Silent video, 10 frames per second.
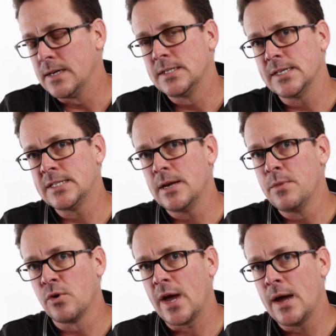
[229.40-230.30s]

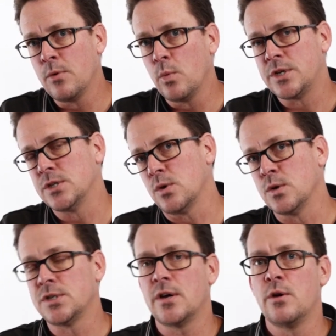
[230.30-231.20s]
16mm cable, which is
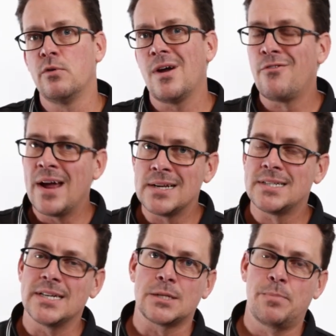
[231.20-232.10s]
also around
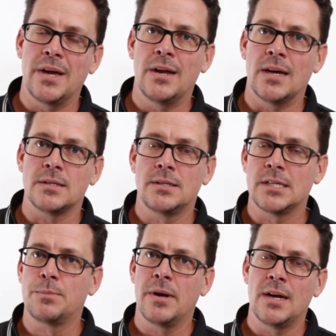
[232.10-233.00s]
6 B&S.
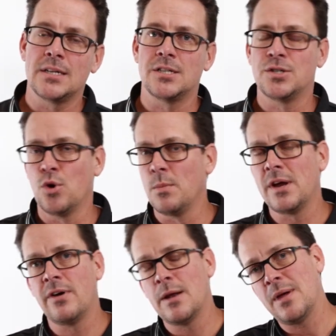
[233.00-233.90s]
6 B&S is normally
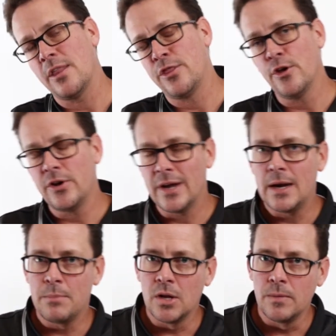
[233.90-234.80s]
around about
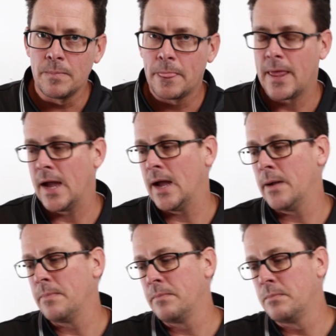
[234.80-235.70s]
13mm,
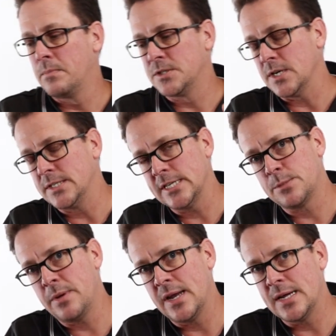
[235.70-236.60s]
um, so 6
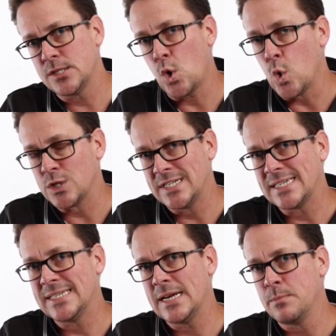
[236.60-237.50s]
B&S or
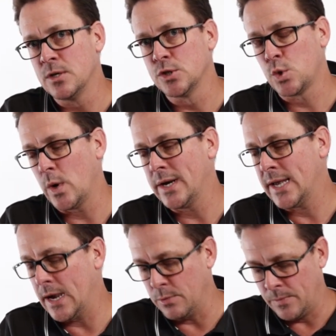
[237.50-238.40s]
16mm squared
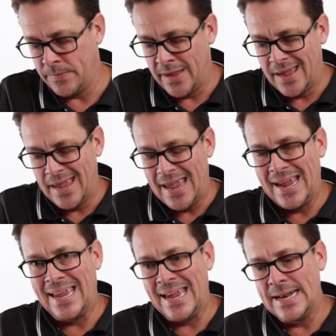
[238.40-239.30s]
cable.
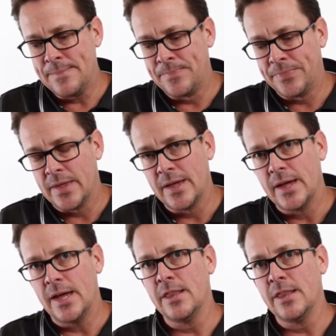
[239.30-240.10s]
Again, in